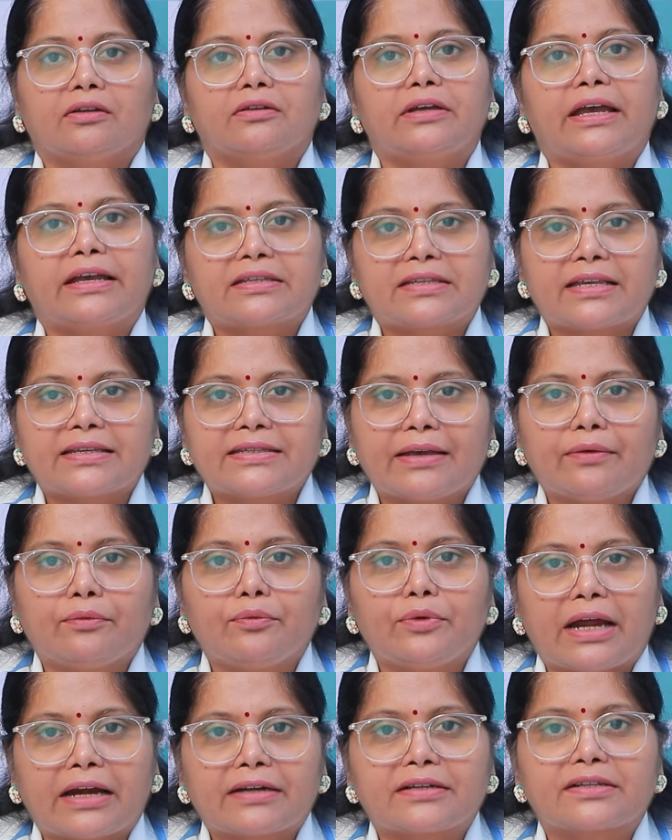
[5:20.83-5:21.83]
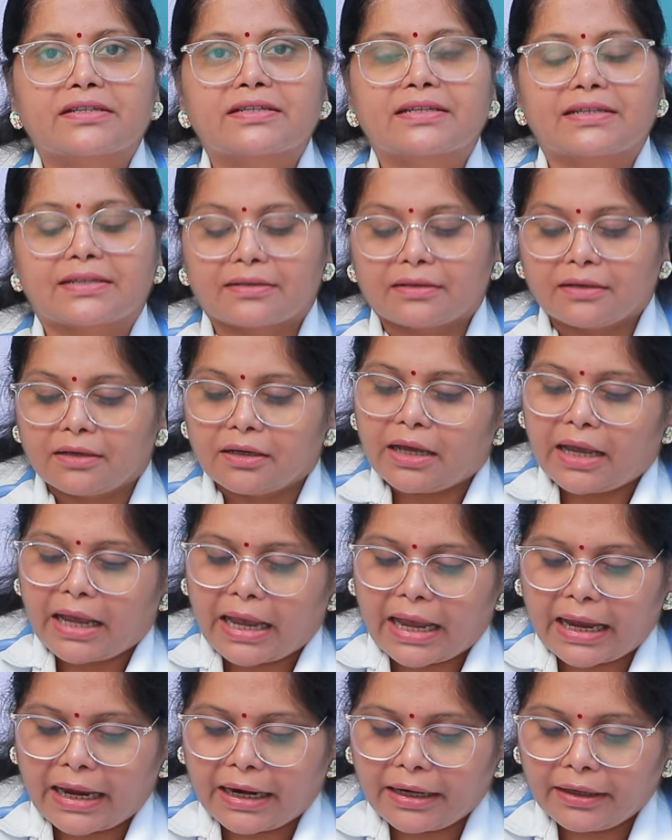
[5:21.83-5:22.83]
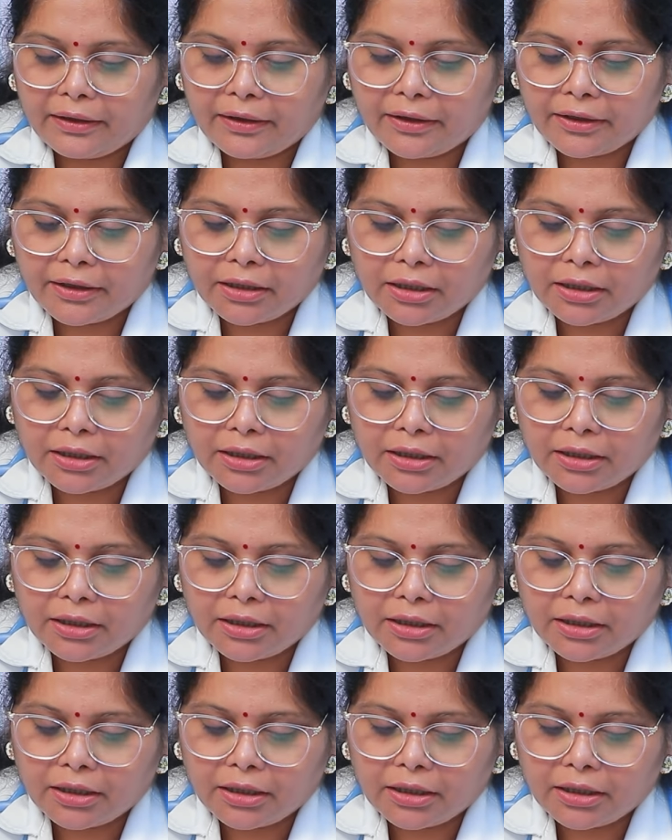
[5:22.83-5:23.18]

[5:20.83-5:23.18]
excessive nuts, and